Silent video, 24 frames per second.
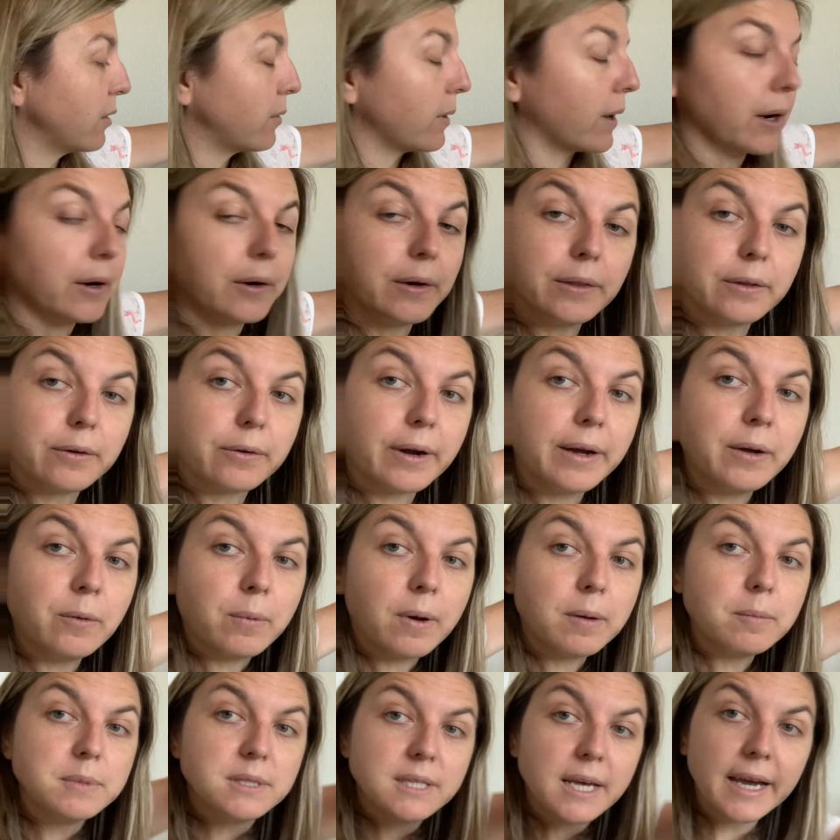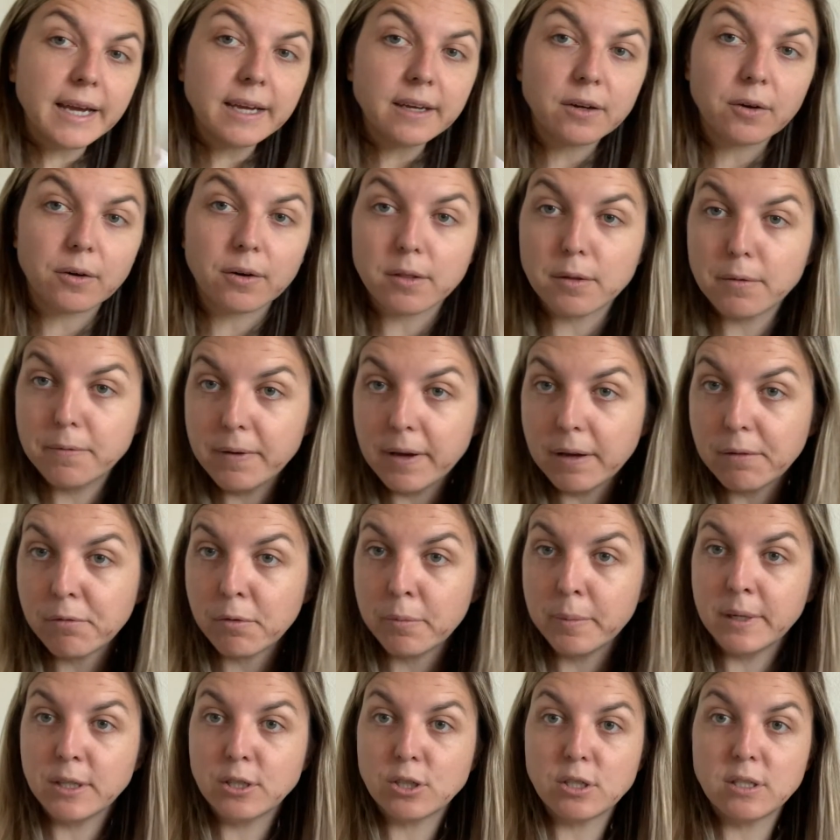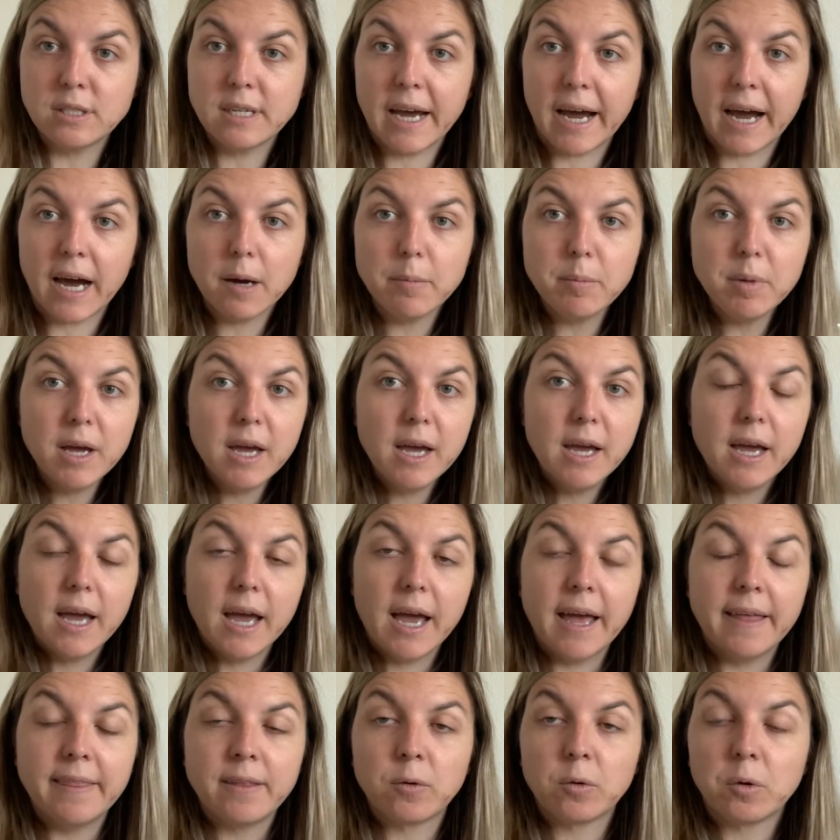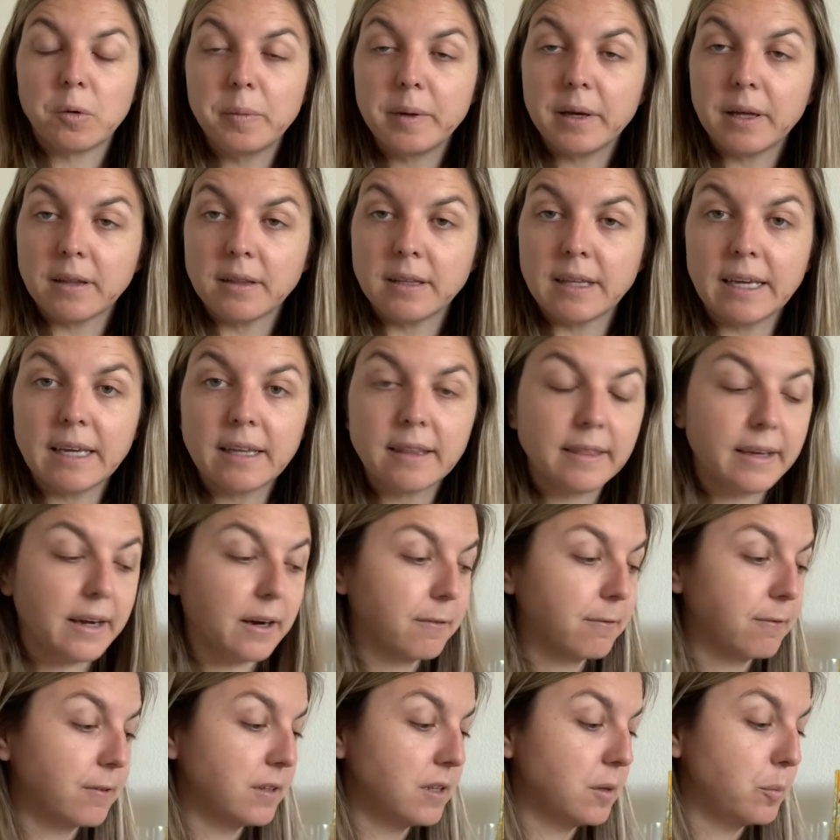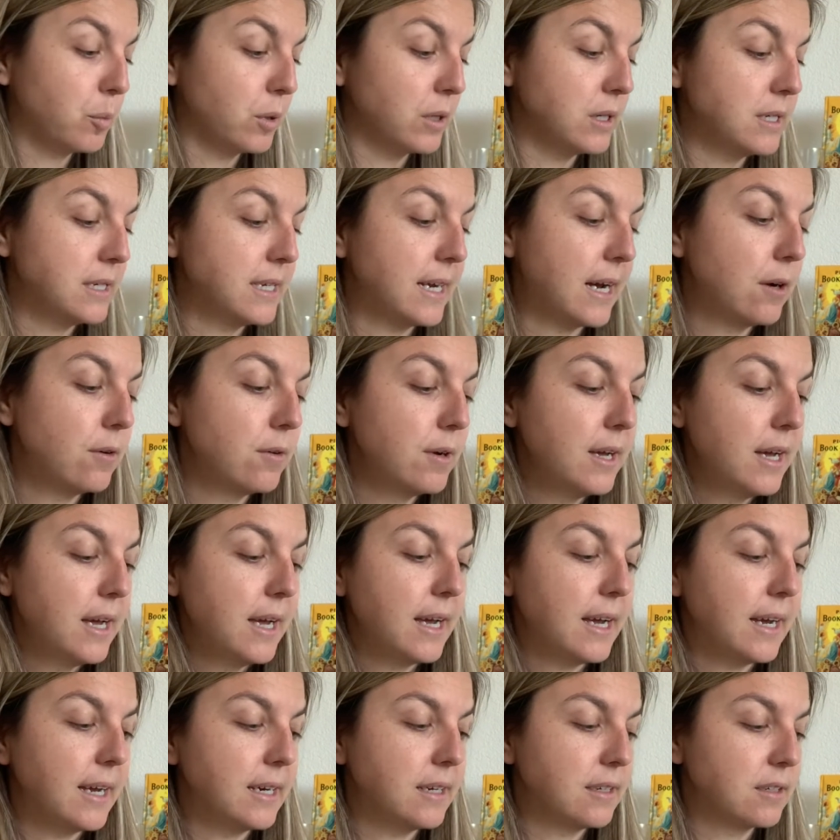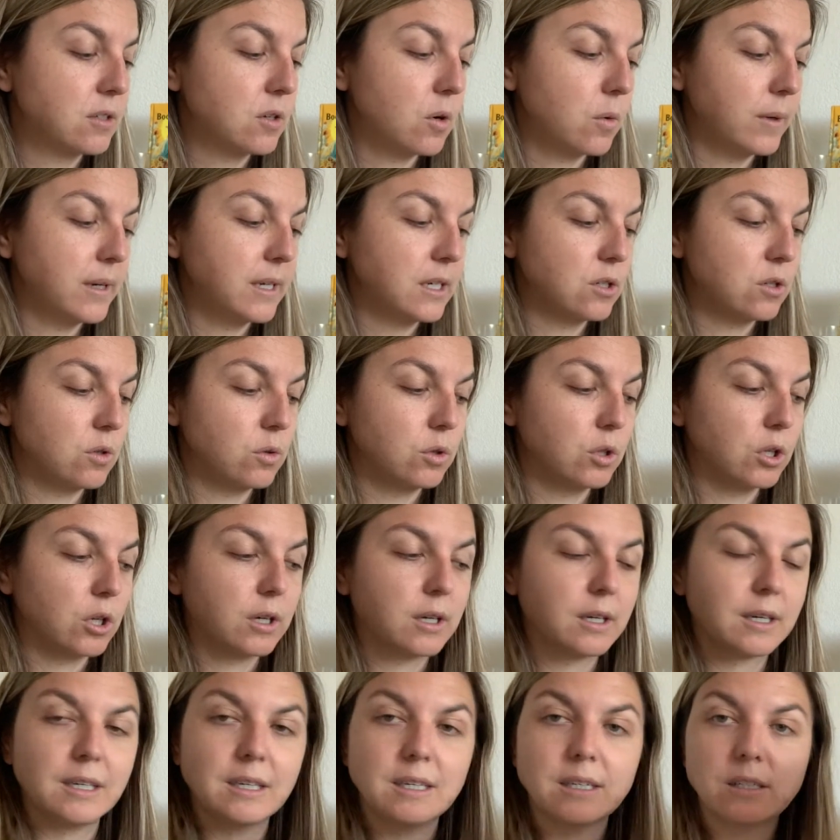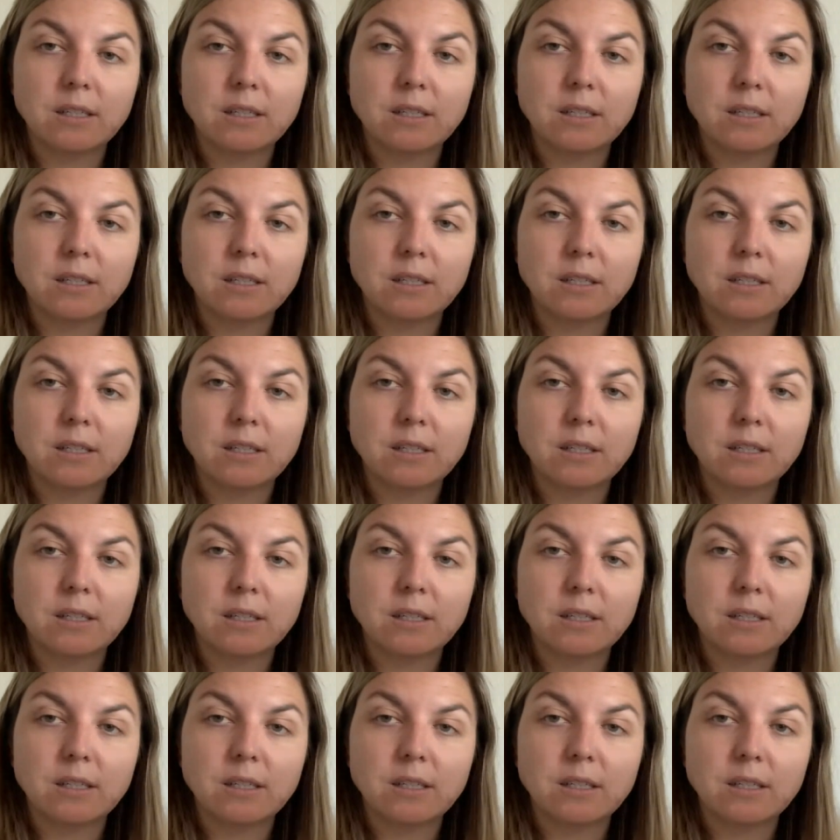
Gregory the Great website, go to the Faith Formation tab, and there will be a link there for the printout. It is going to look